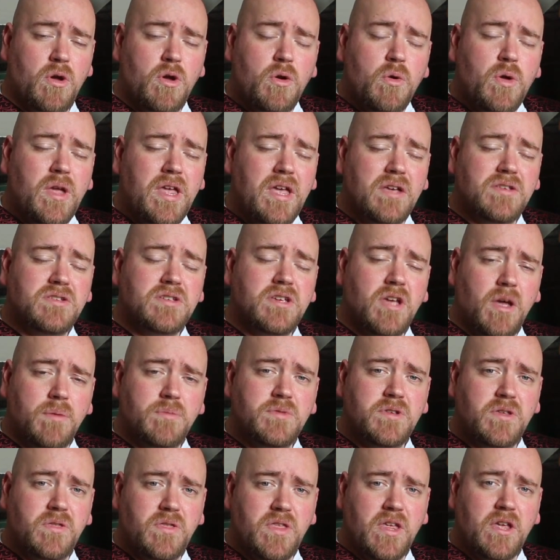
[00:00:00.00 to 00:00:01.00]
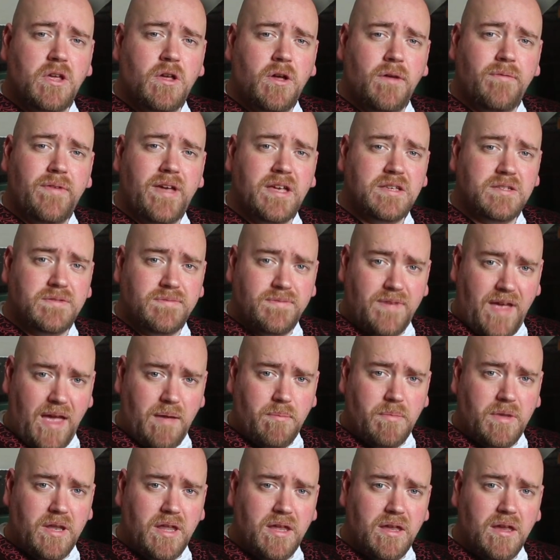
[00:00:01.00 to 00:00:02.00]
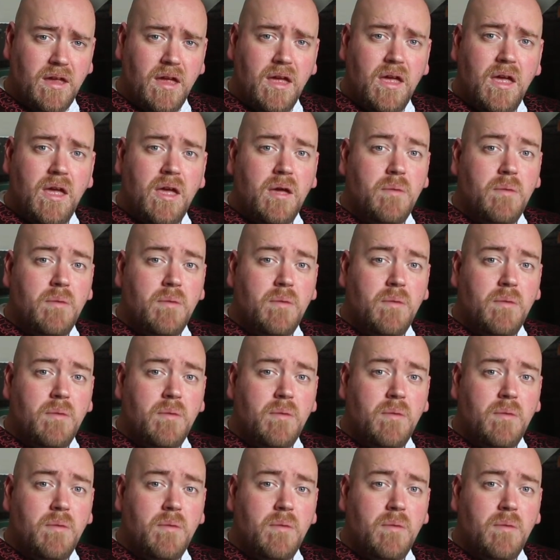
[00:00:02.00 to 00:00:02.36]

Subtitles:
who he has come to think of as family,